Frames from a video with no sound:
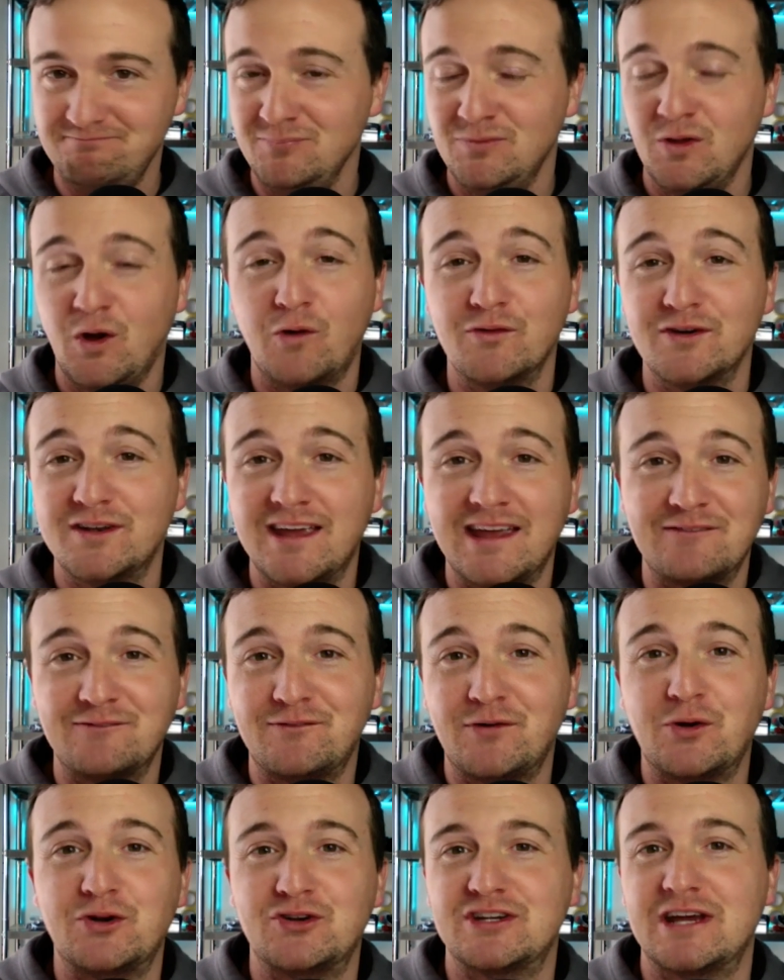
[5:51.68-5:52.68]
overtaking
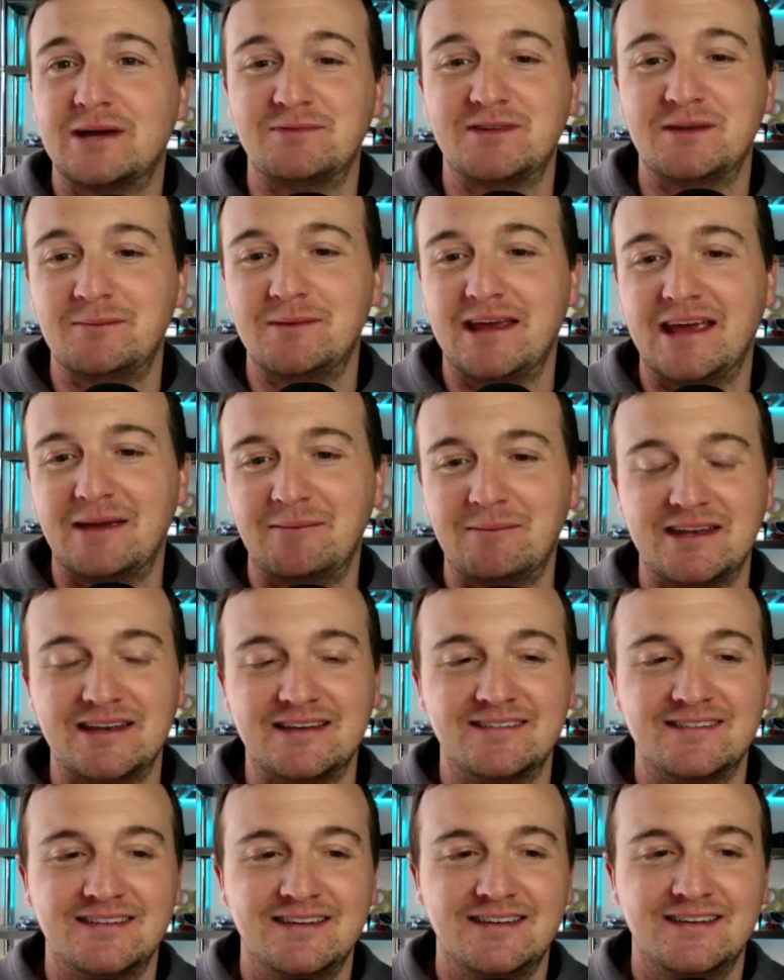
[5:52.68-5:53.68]
Photoshop someday. I
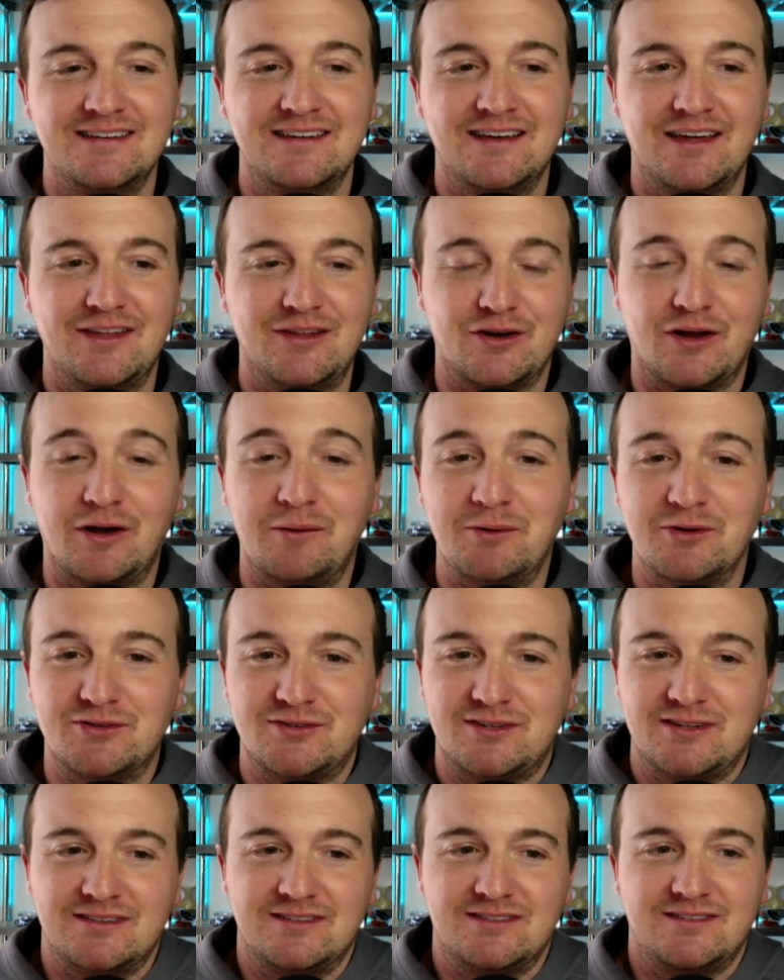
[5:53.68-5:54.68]
mean, there
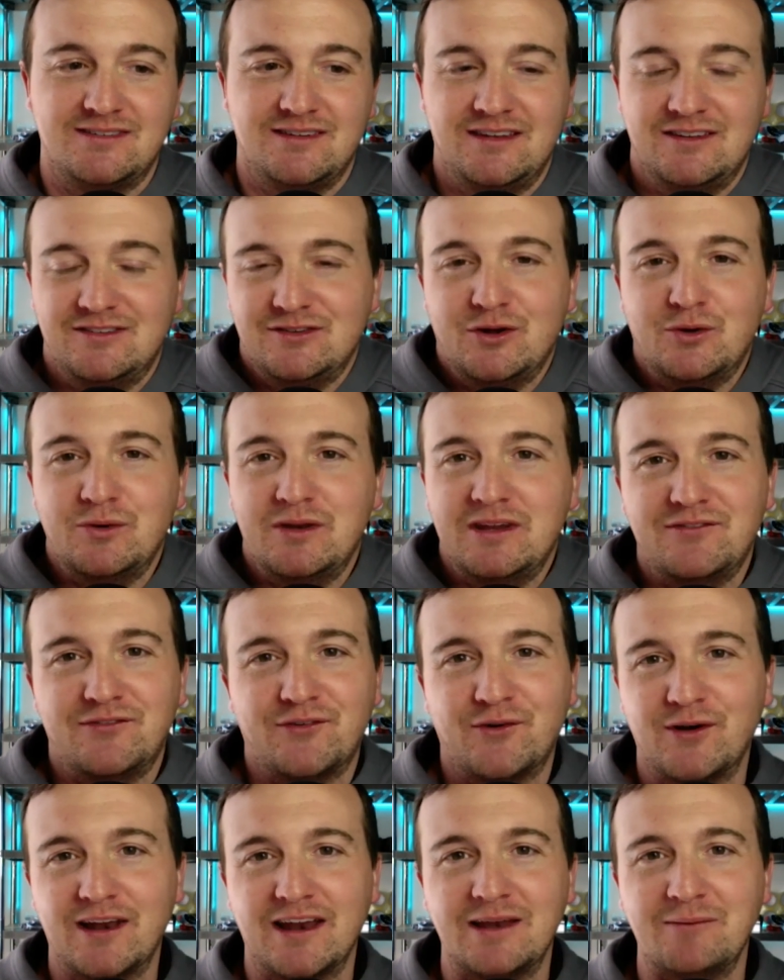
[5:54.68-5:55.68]
almost is no need
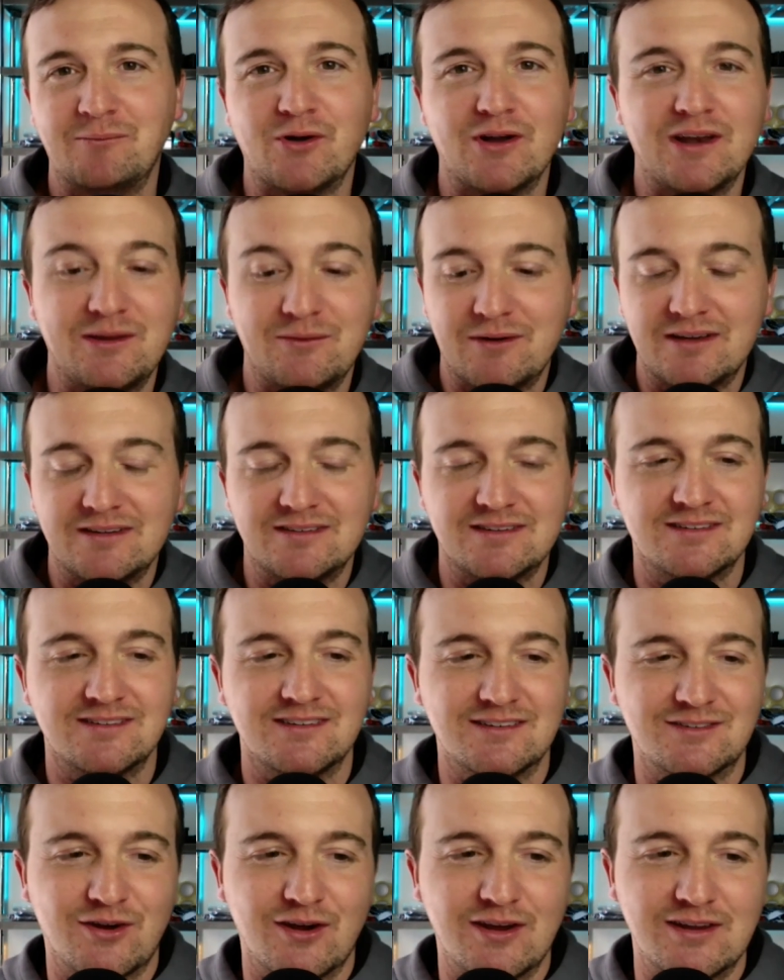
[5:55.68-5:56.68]
for it anymore anyways.
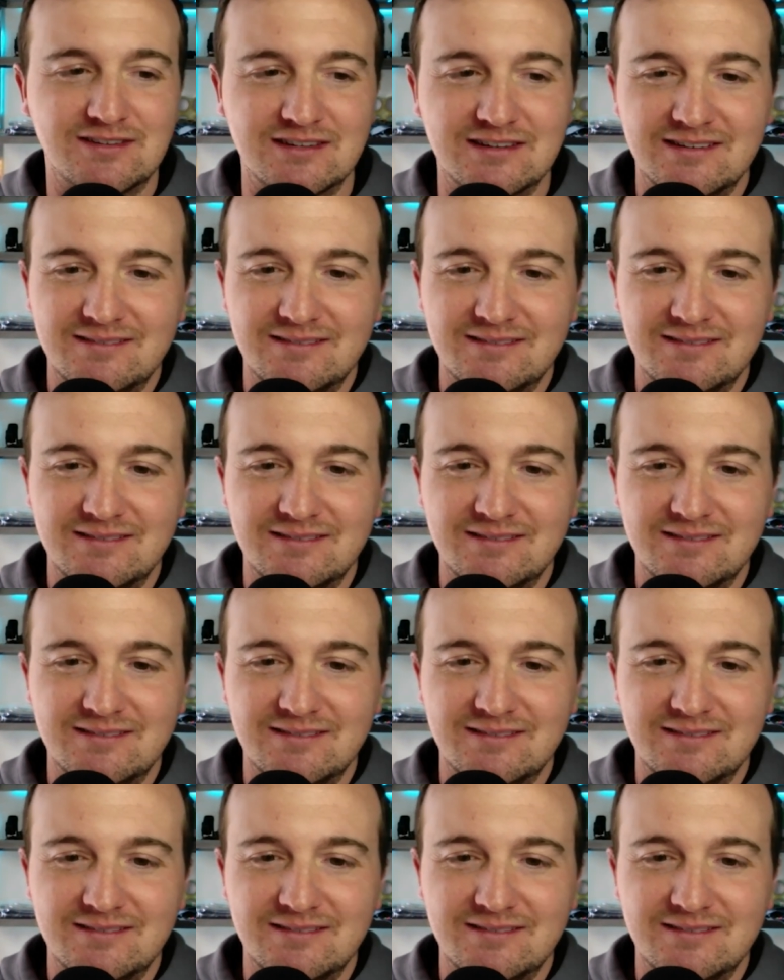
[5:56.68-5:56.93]
It's crazy.